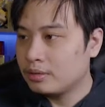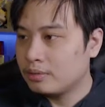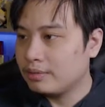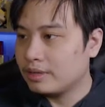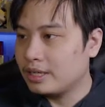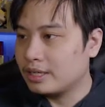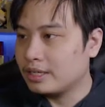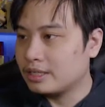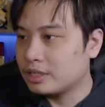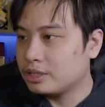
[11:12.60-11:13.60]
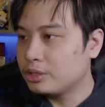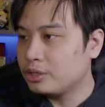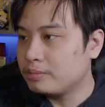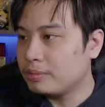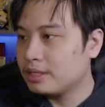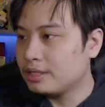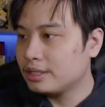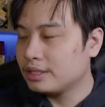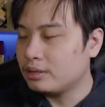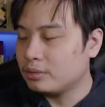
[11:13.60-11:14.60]
We've got Gakuku Punk,
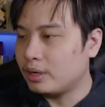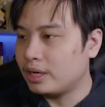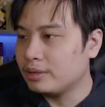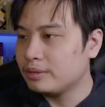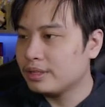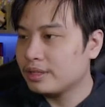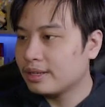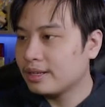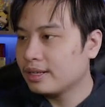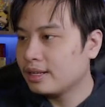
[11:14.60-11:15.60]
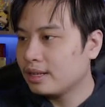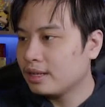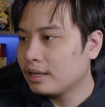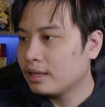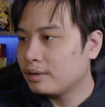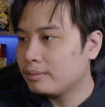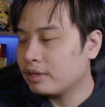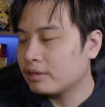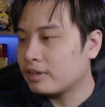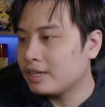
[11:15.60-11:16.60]
Wild.
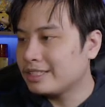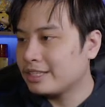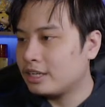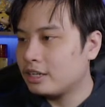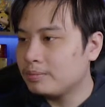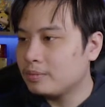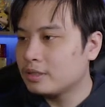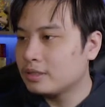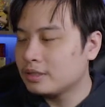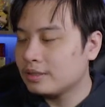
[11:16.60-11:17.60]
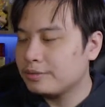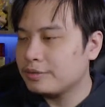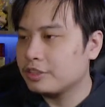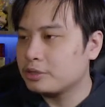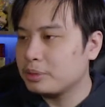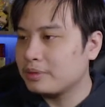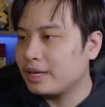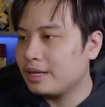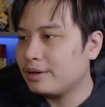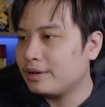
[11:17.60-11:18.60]
Punk Rising Carp. First one of
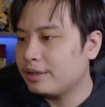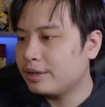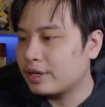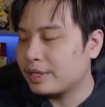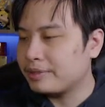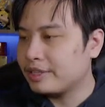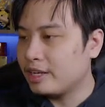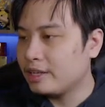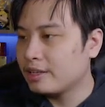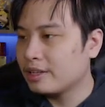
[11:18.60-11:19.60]
that. Another Armory Call.